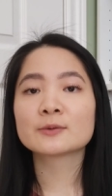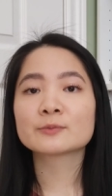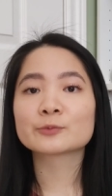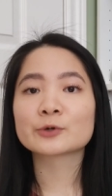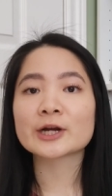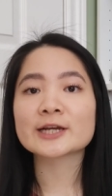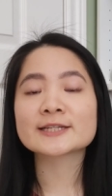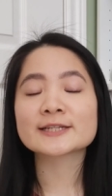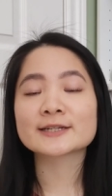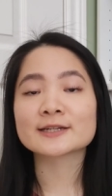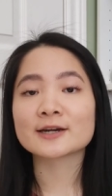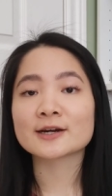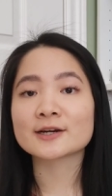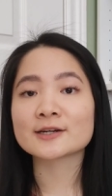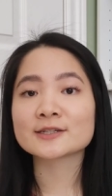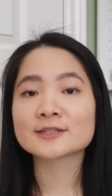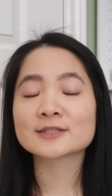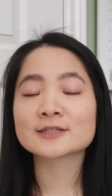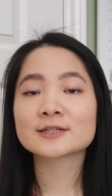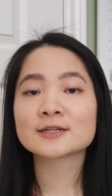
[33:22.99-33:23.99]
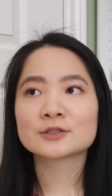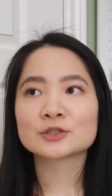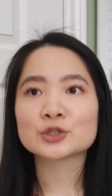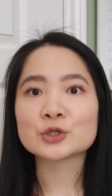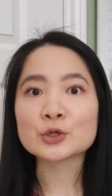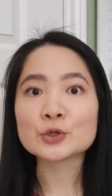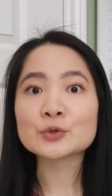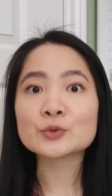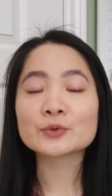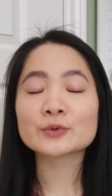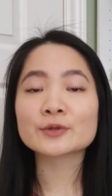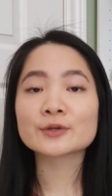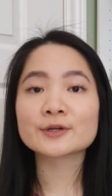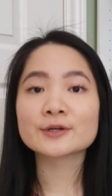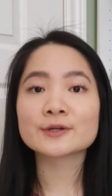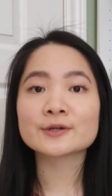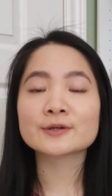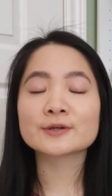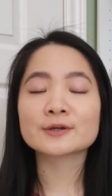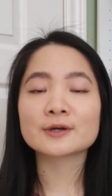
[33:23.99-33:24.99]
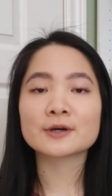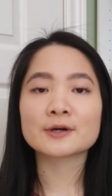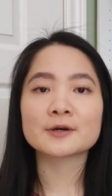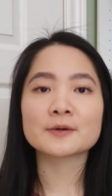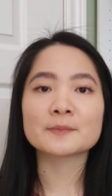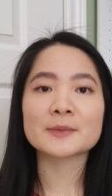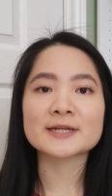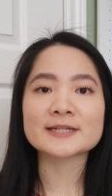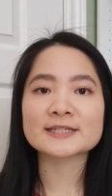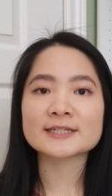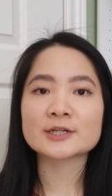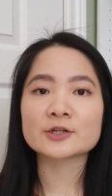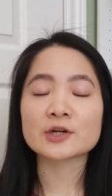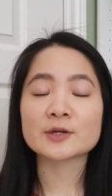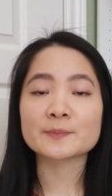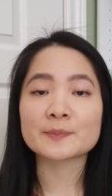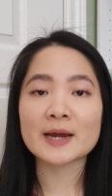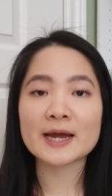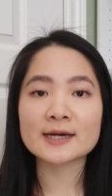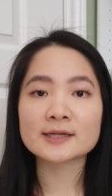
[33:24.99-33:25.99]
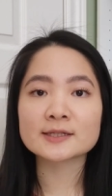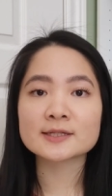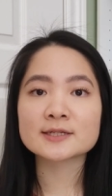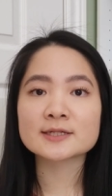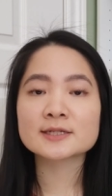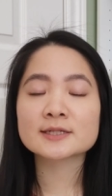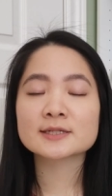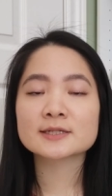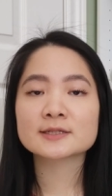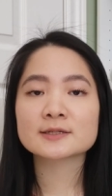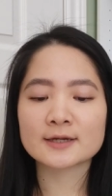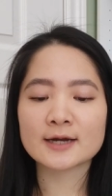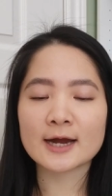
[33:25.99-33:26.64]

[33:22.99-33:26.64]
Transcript: Bryce and Hunt to the um, Asteri Palace.